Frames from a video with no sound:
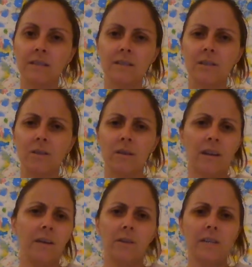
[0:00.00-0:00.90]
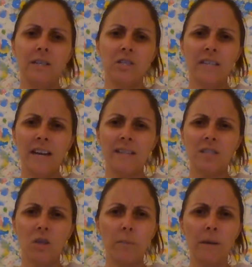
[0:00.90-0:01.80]
And so, you know, he just had
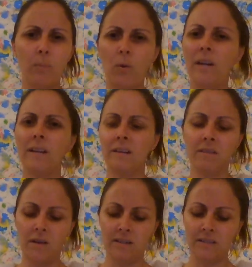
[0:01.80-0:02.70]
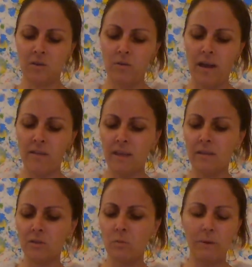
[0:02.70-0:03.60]
so many poignant thoughts. So I think
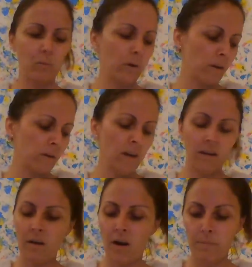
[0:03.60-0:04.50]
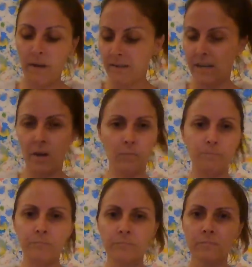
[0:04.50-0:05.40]
those would be worth copying down.